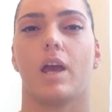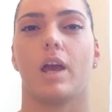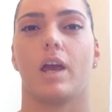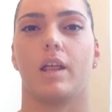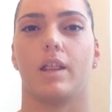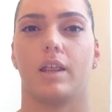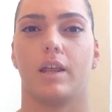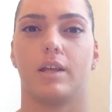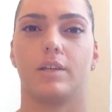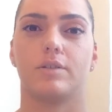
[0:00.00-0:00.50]

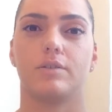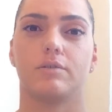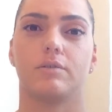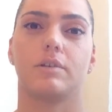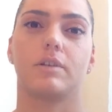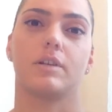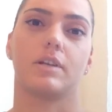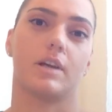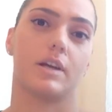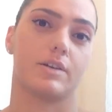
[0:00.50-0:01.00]
and then doing
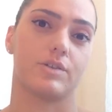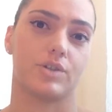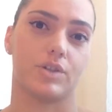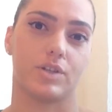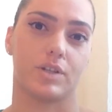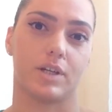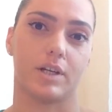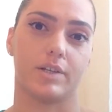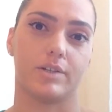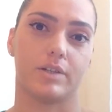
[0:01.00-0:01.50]
the
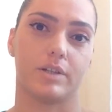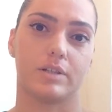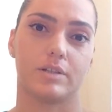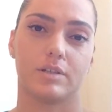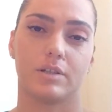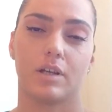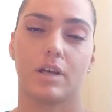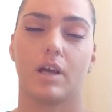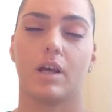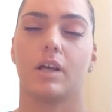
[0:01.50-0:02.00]

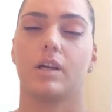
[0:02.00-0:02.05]
exercises.